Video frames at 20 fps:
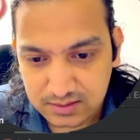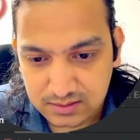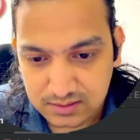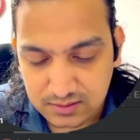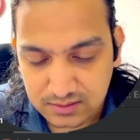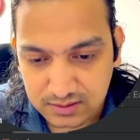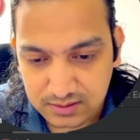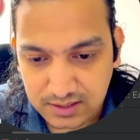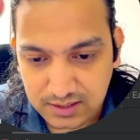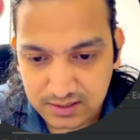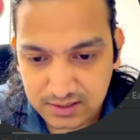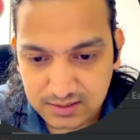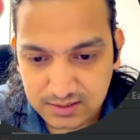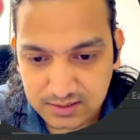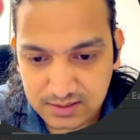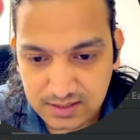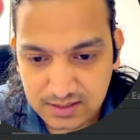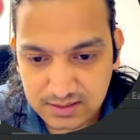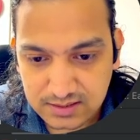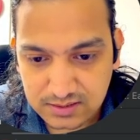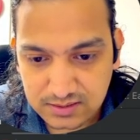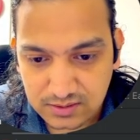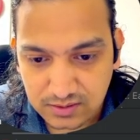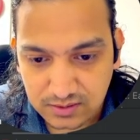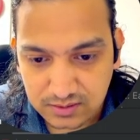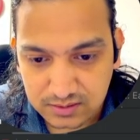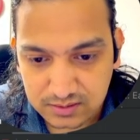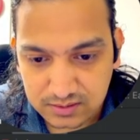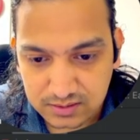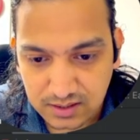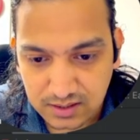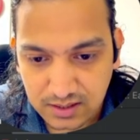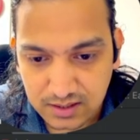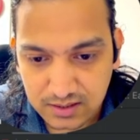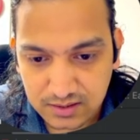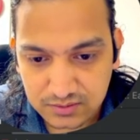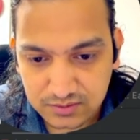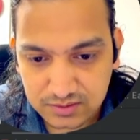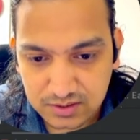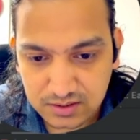dot get instance dot
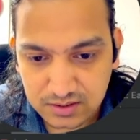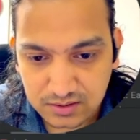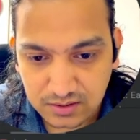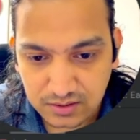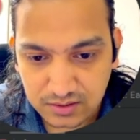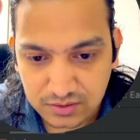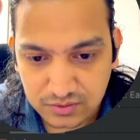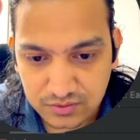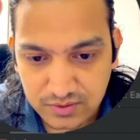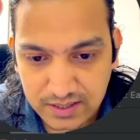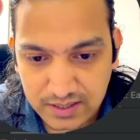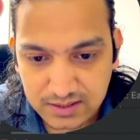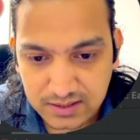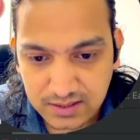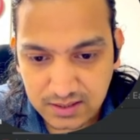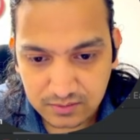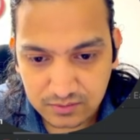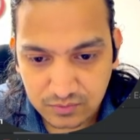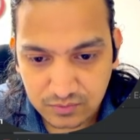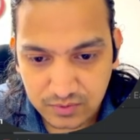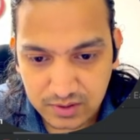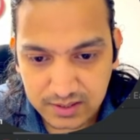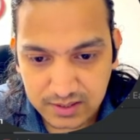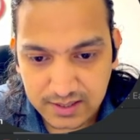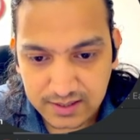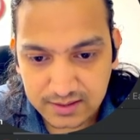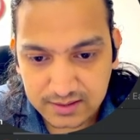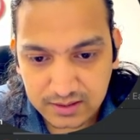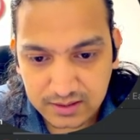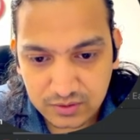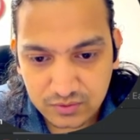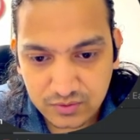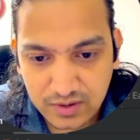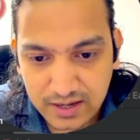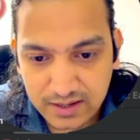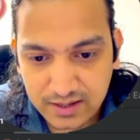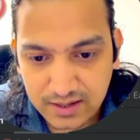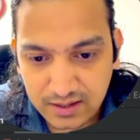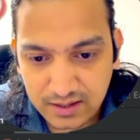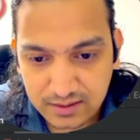current user dot U I D. So we'll get the U
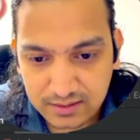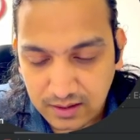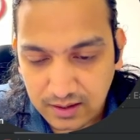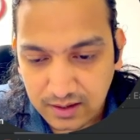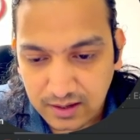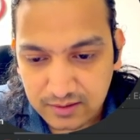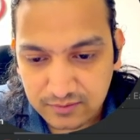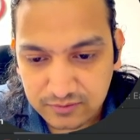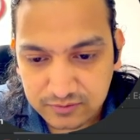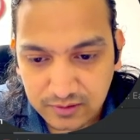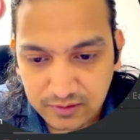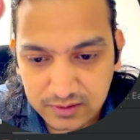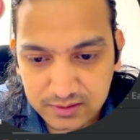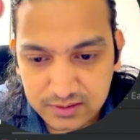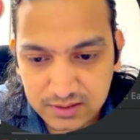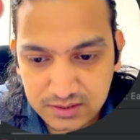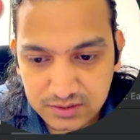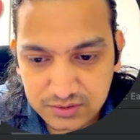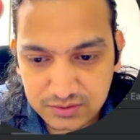I D and for this